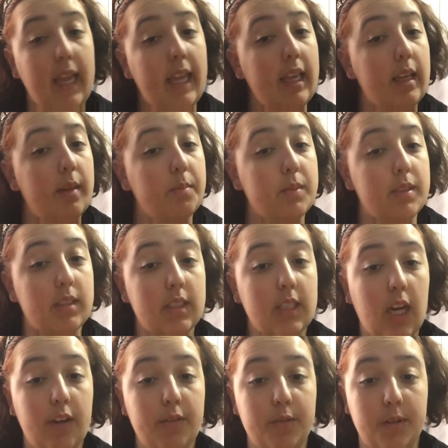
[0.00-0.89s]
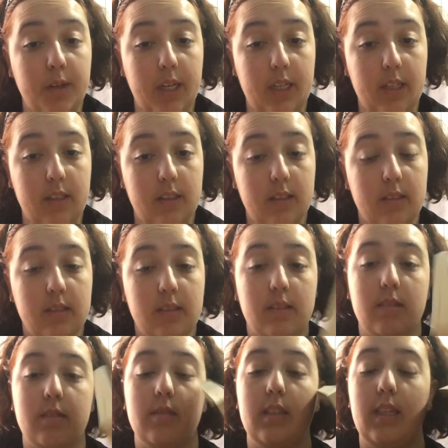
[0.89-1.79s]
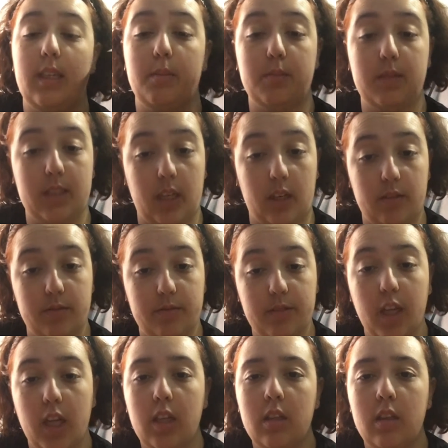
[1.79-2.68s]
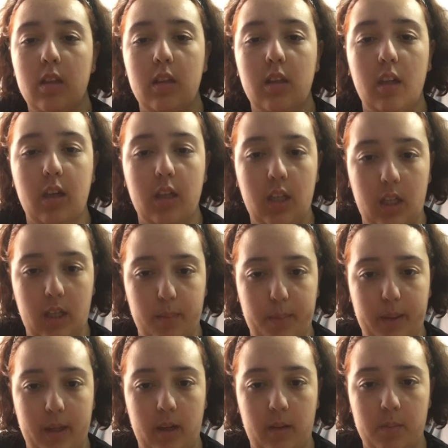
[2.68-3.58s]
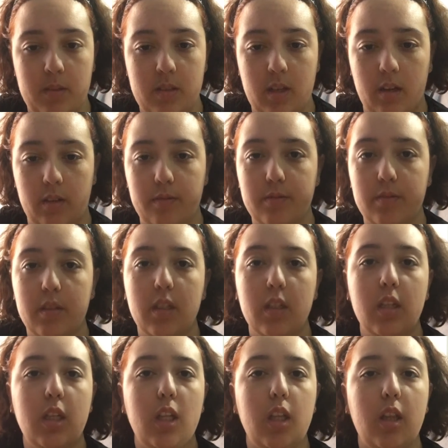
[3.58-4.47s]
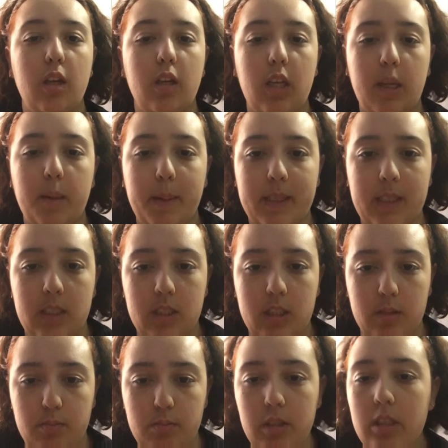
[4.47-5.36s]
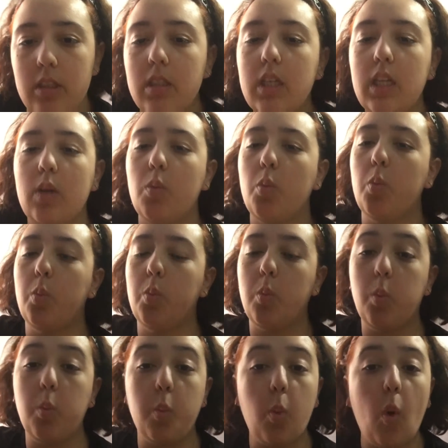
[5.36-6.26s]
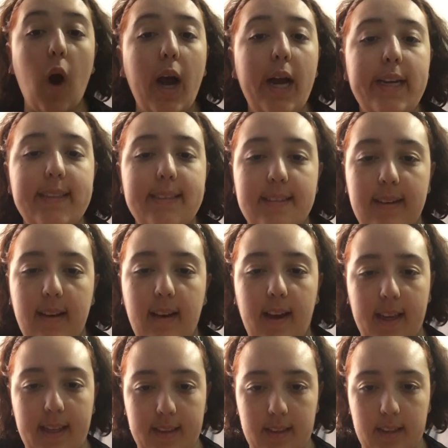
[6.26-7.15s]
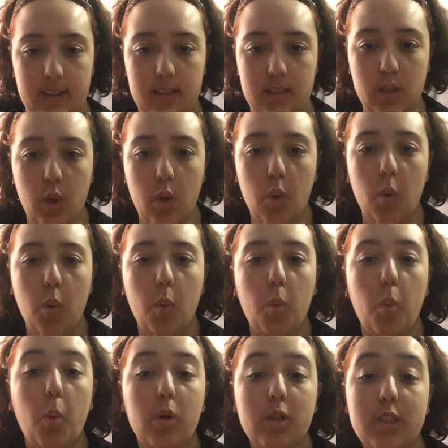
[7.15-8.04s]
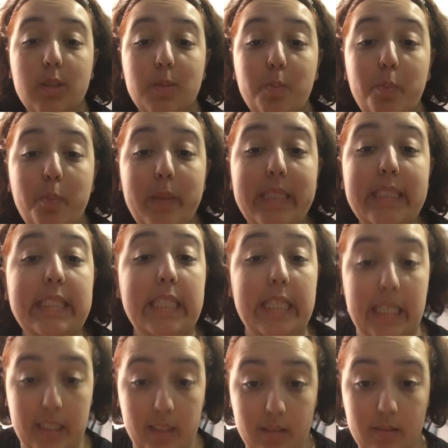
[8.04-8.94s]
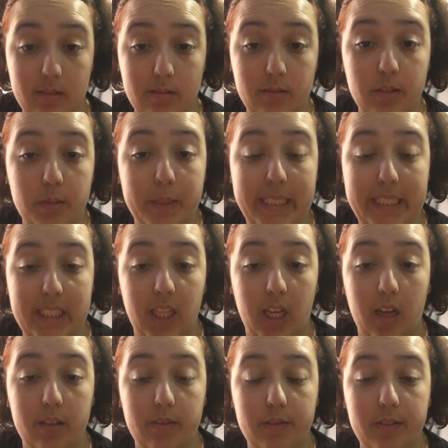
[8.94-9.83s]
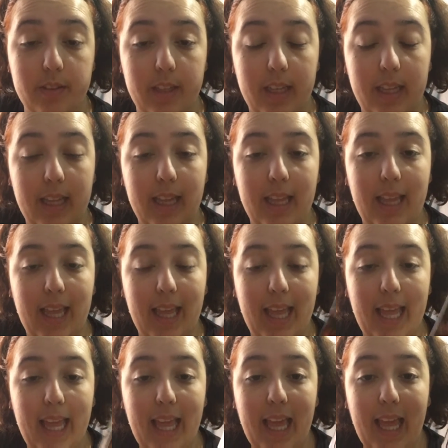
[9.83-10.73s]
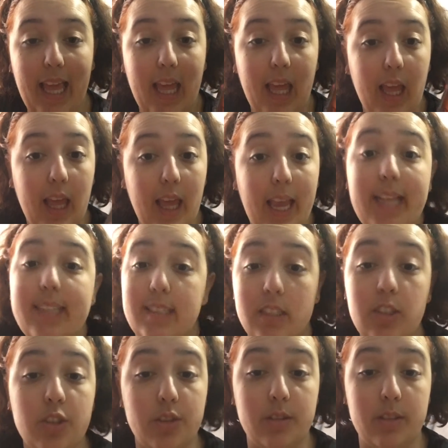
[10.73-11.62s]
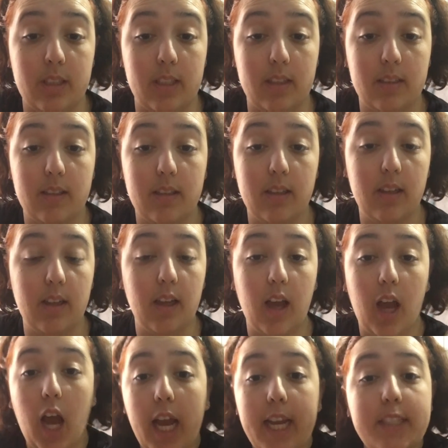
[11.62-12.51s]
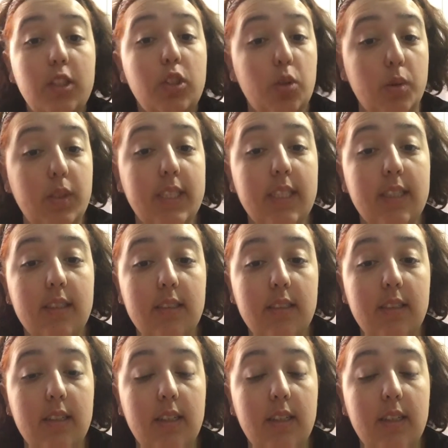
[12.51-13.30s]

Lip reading: Him discovering himself, learning about himself, learning about his community. Why is it like this? What's missing from his life? It's interesting. I enjoyed it.